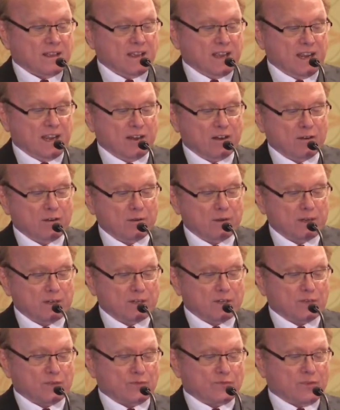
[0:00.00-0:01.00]
Here
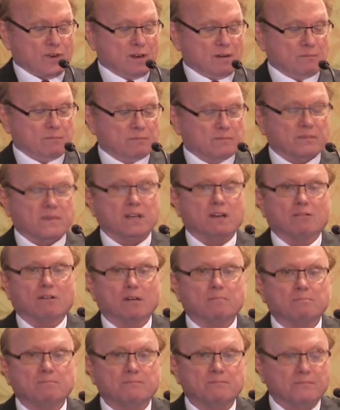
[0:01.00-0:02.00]
is from
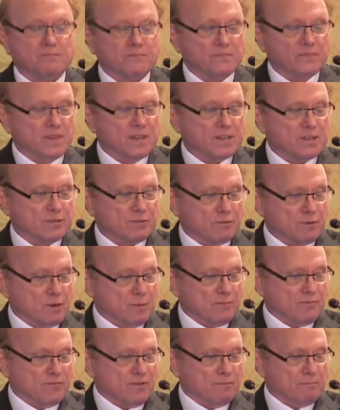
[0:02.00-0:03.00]
Europe. This
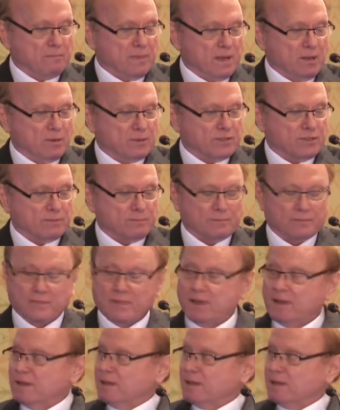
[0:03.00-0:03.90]
group from Belgium